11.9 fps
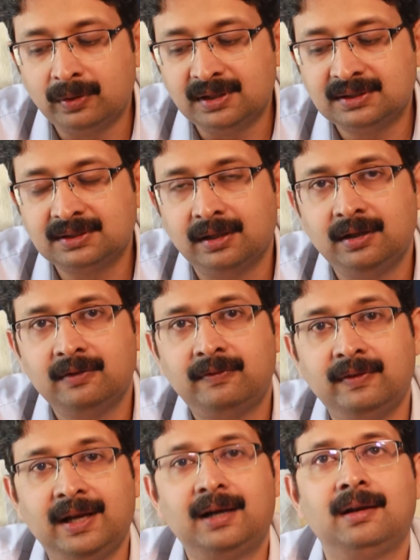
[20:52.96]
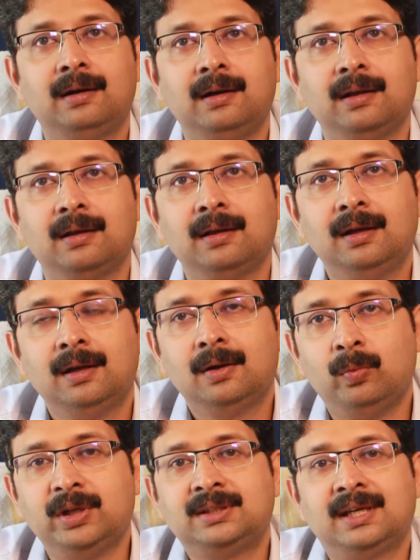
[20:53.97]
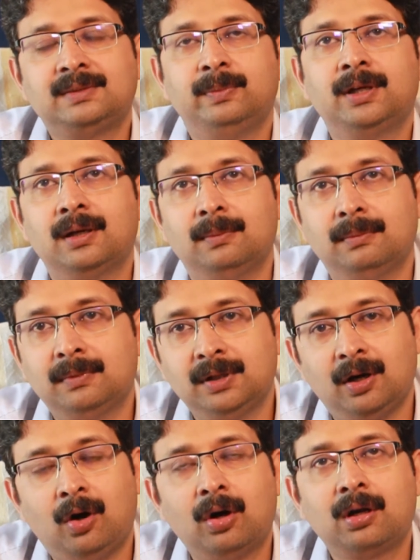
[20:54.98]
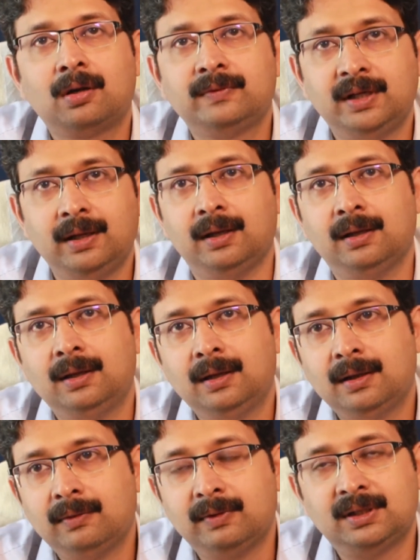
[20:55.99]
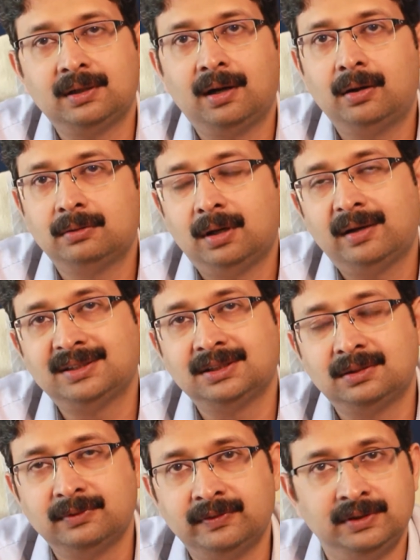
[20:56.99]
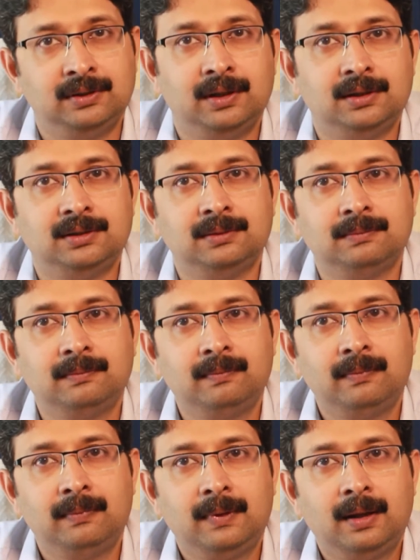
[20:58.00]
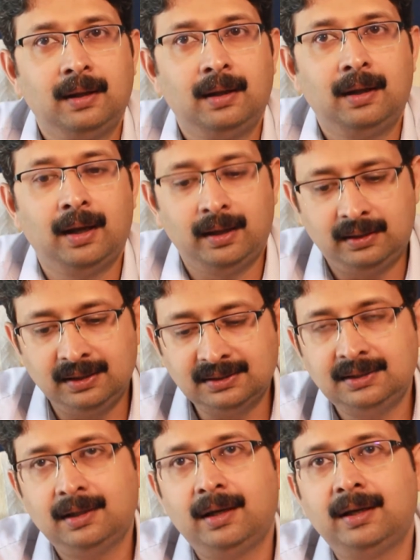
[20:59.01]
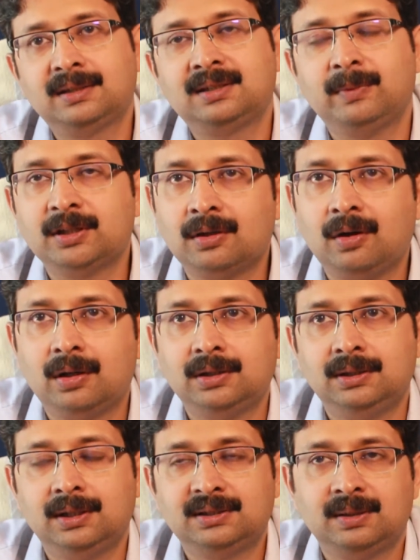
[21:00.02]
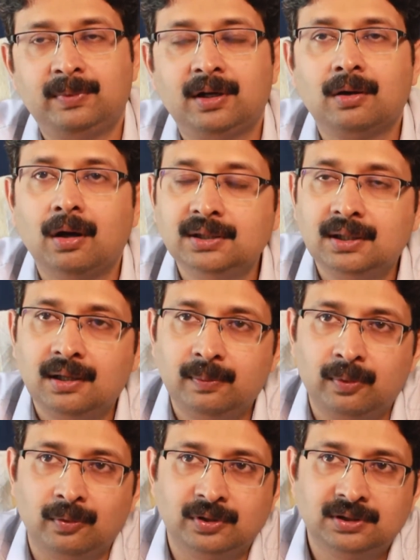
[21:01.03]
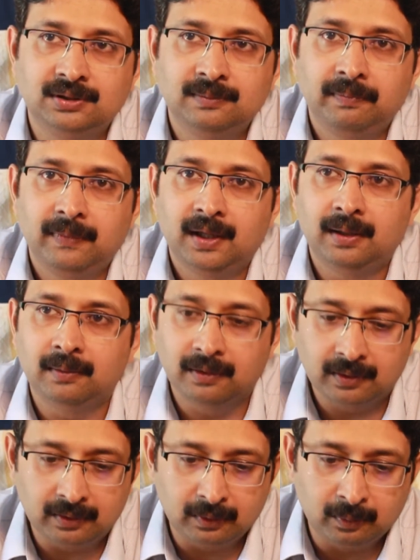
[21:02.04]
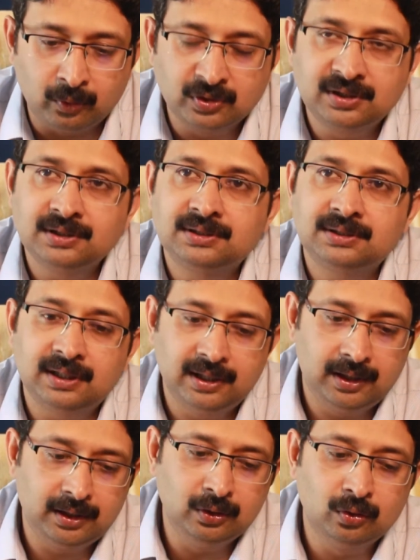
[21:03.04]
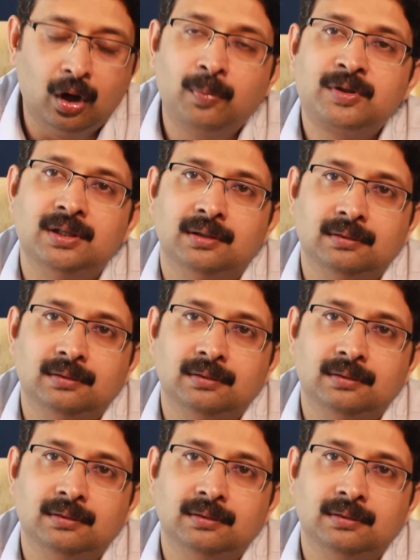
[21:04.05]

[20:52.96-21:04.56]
this kind of dead learning, which has become the order of the day with regard to our system of education. And TCI as a methodology, as a pedagogical approach, poses a new option,